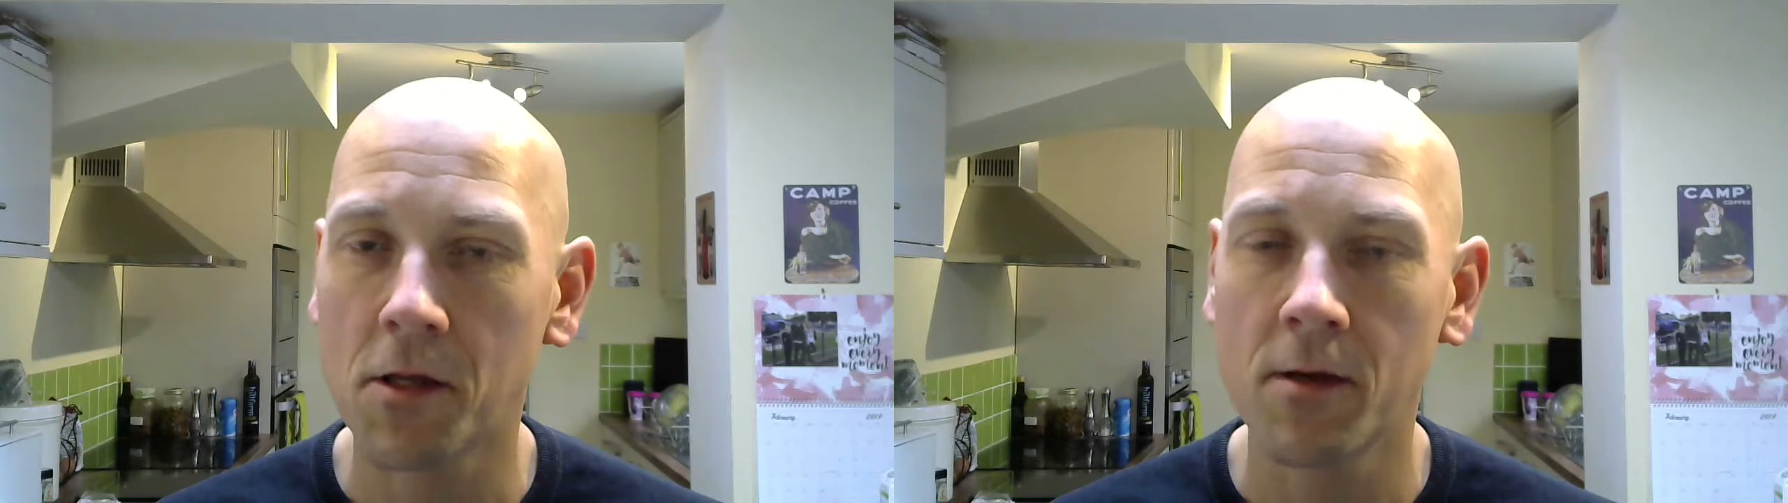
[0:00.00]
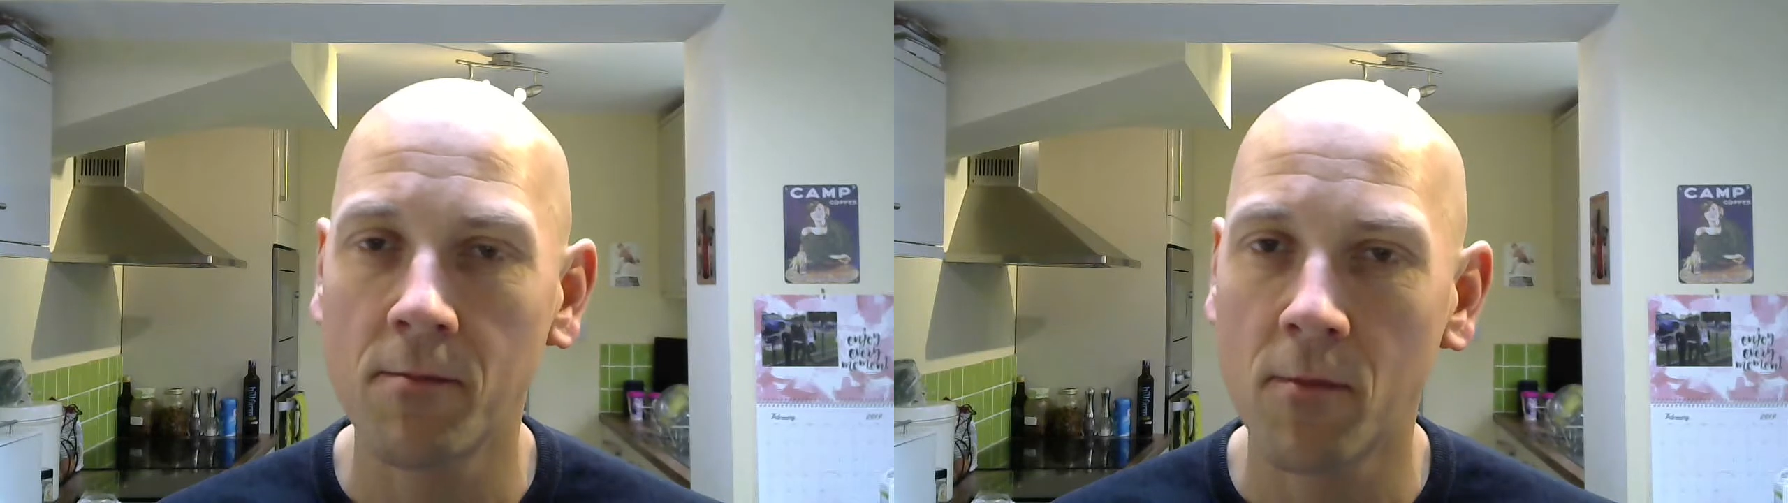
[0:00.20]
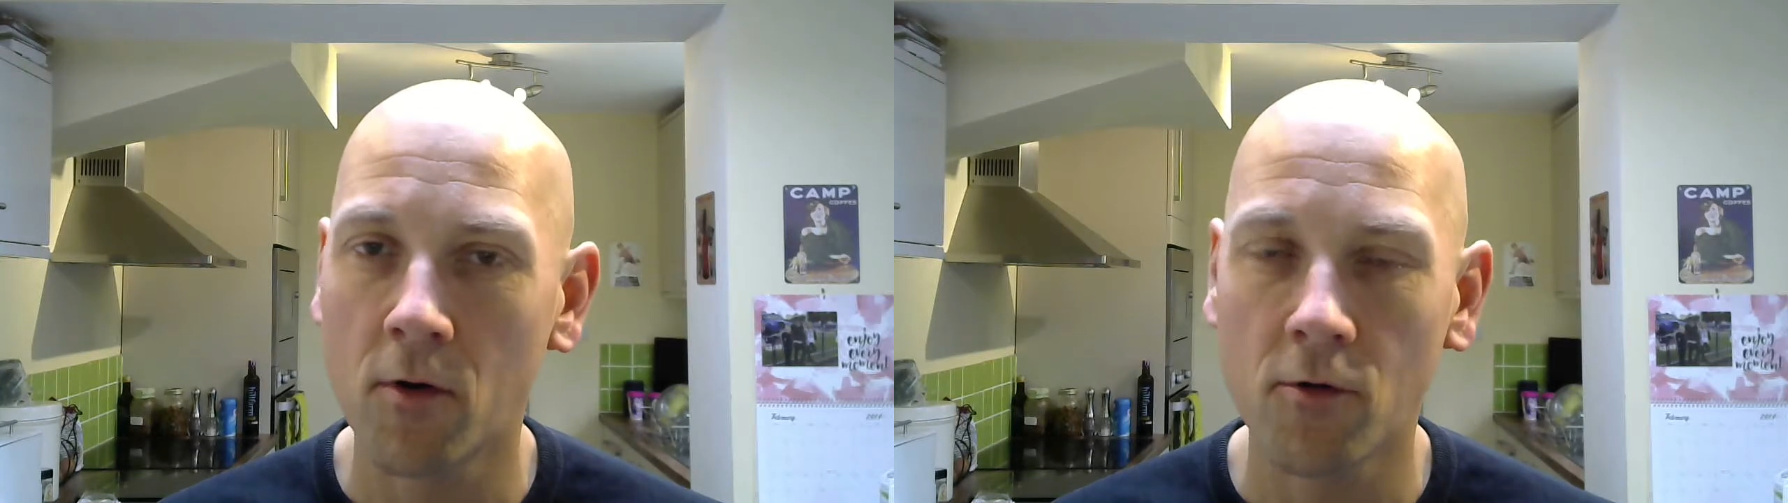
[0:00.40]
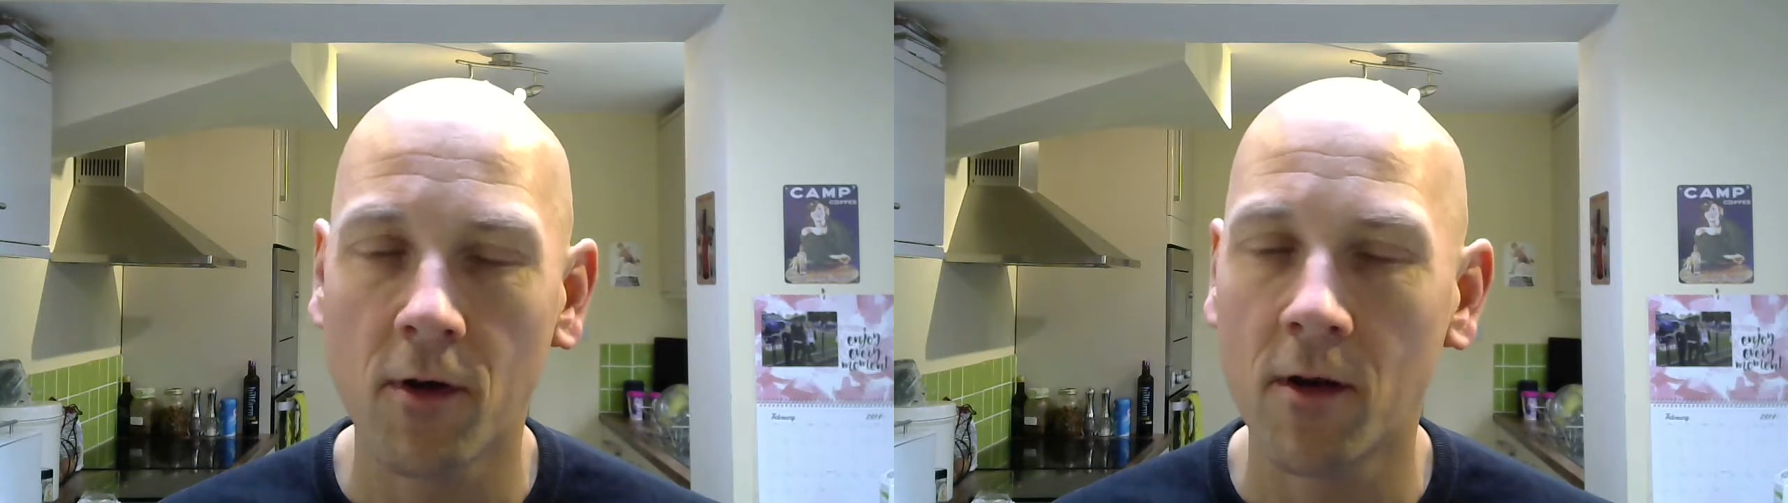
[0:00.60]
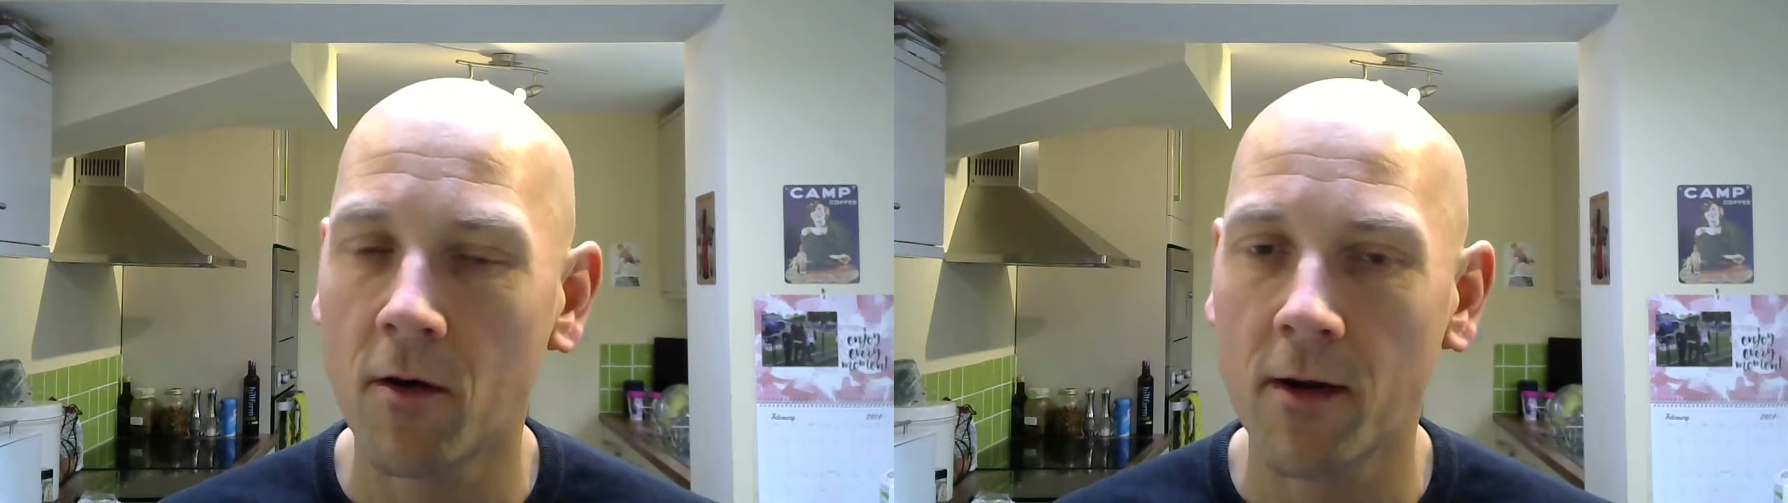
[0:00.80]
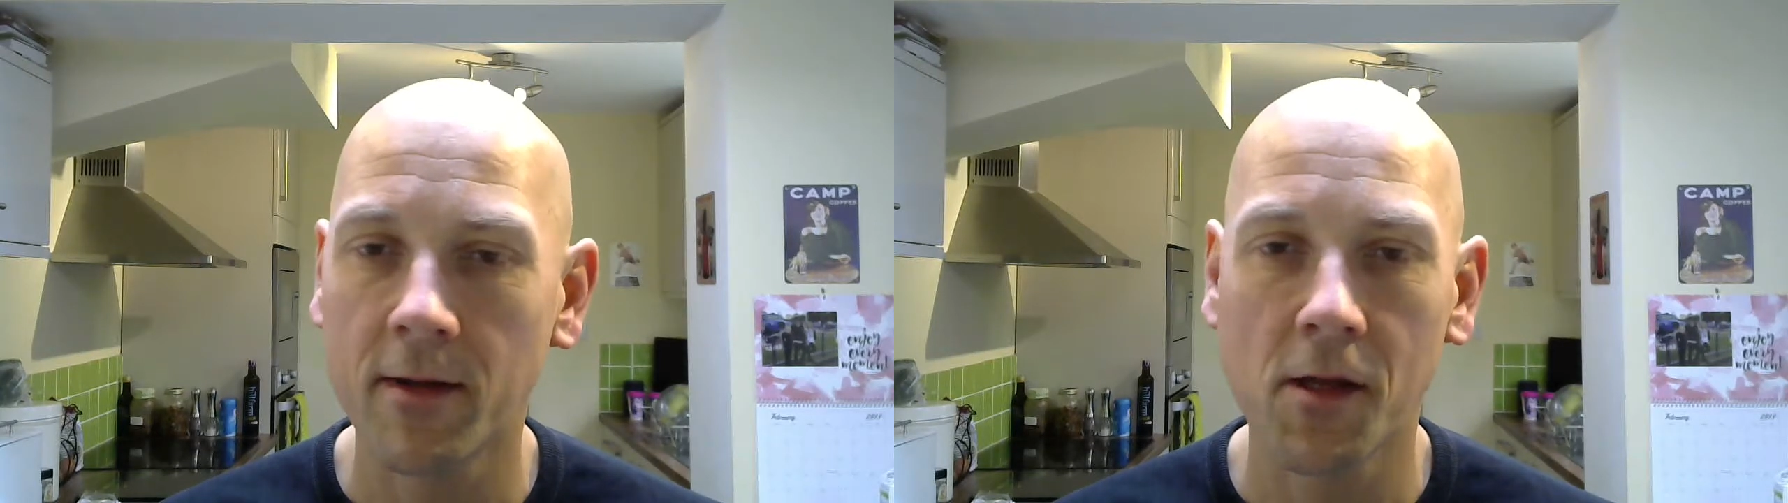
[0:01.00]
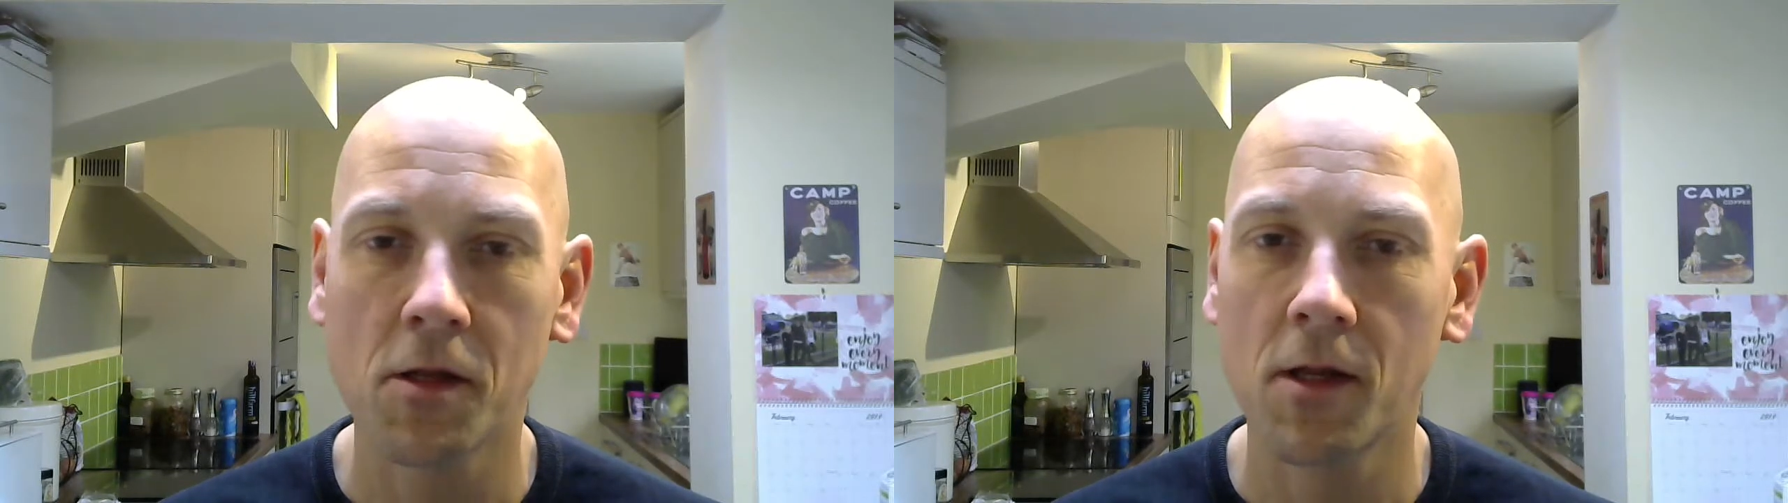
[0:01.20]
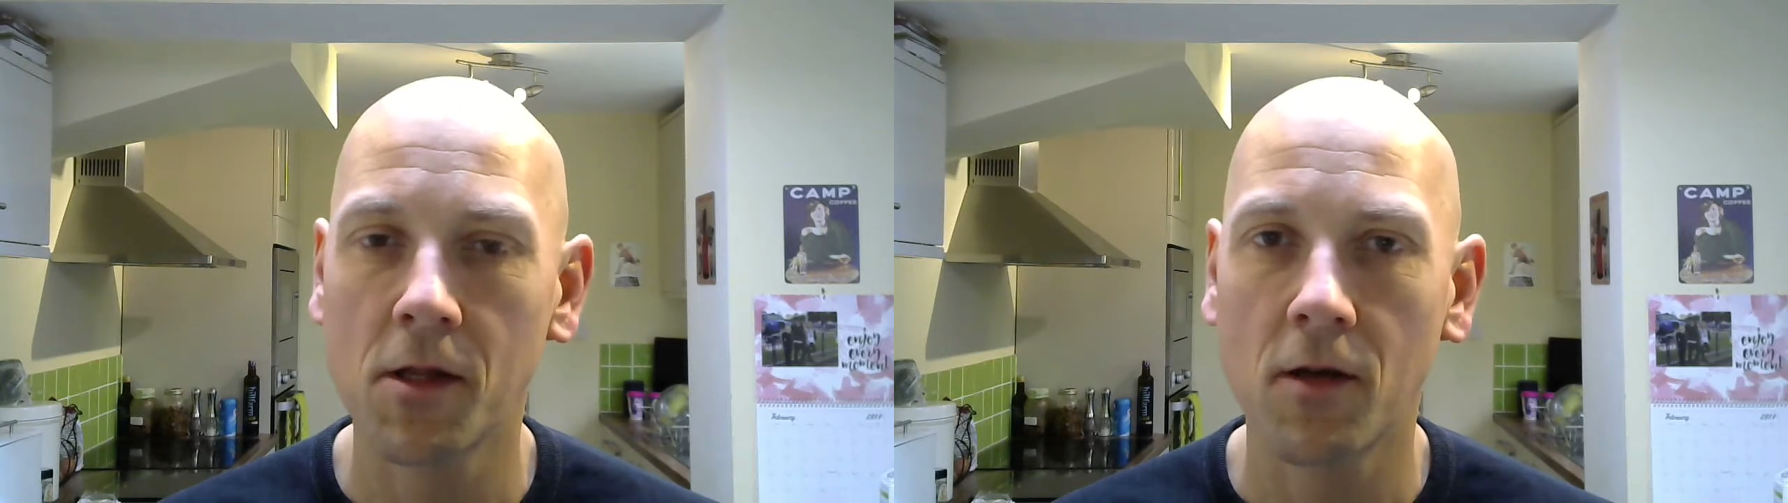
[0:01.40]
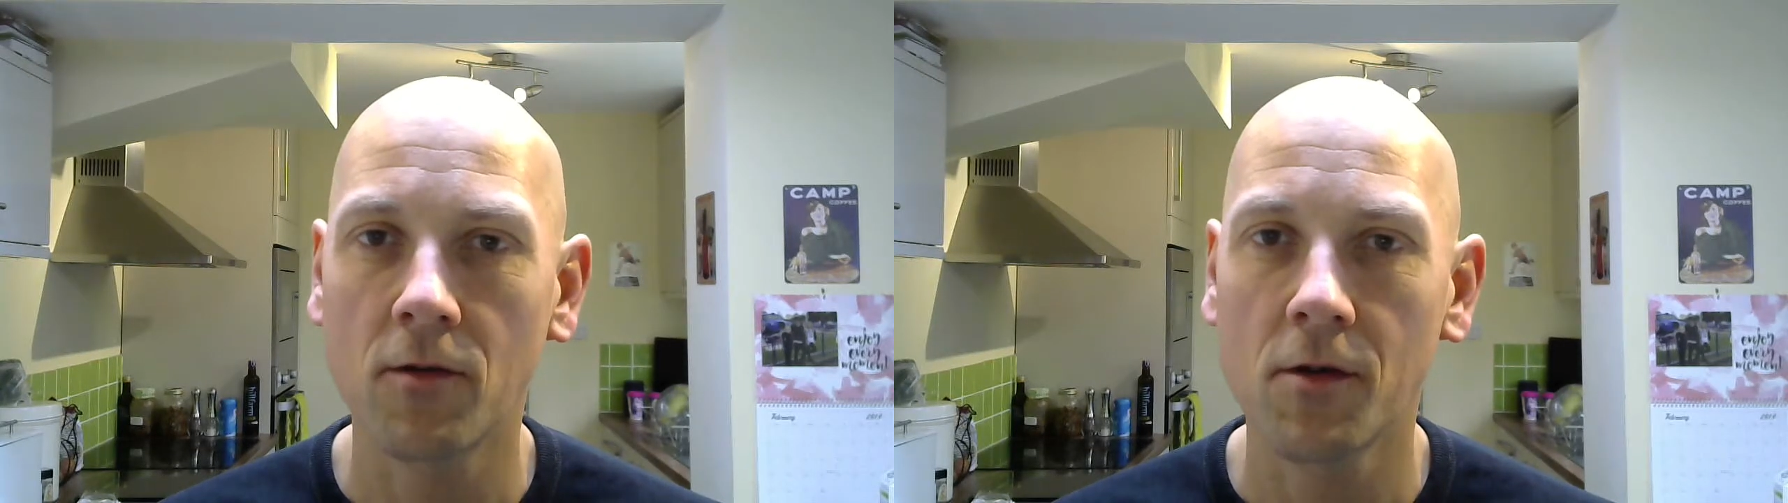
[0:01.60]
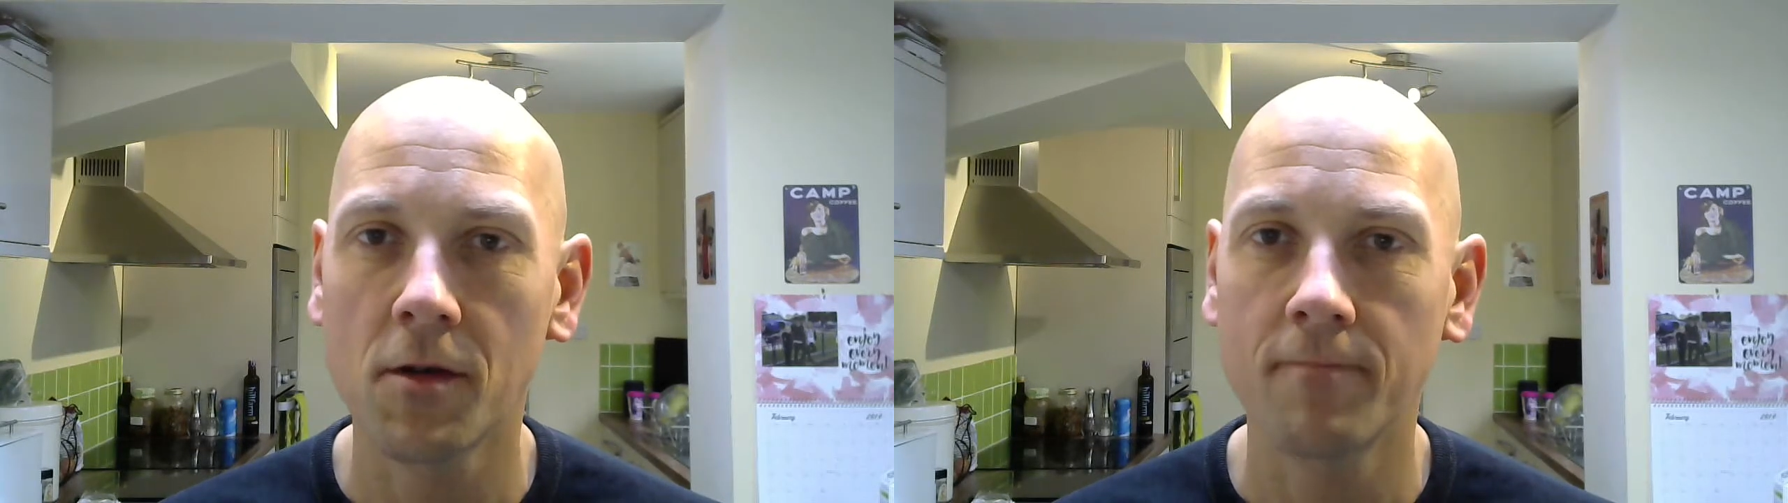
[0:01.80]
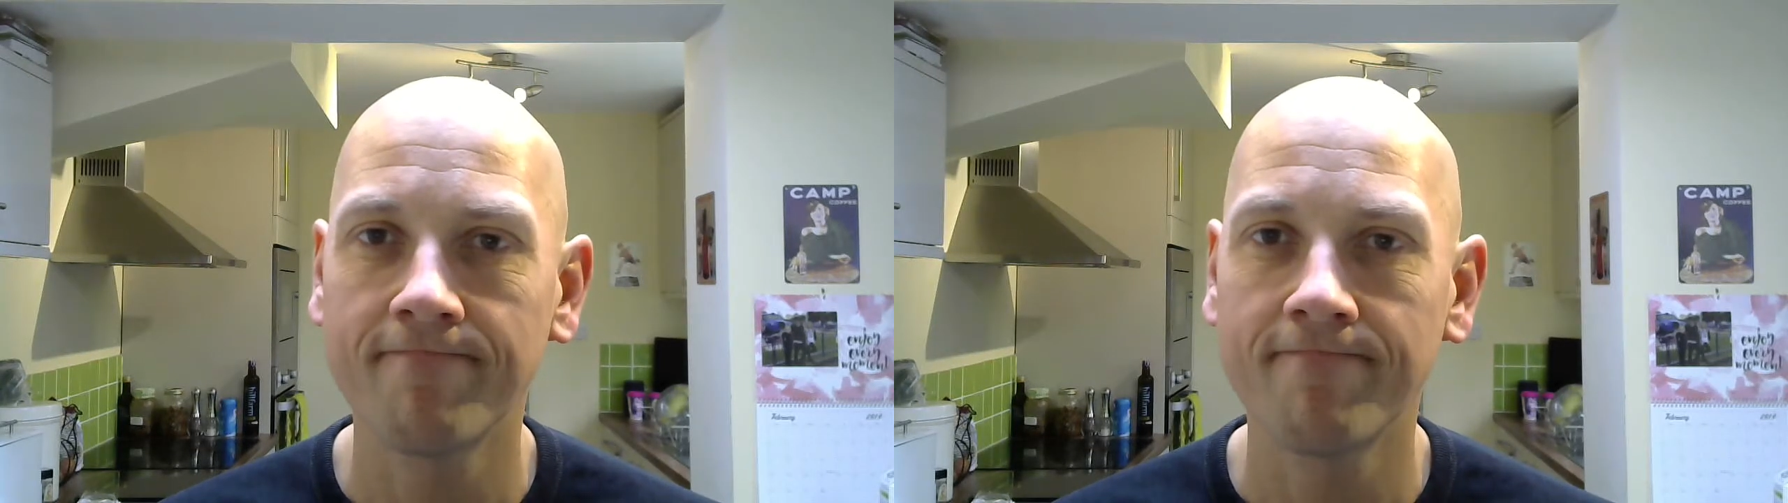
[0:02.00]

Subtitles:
moderate and high intensity zones.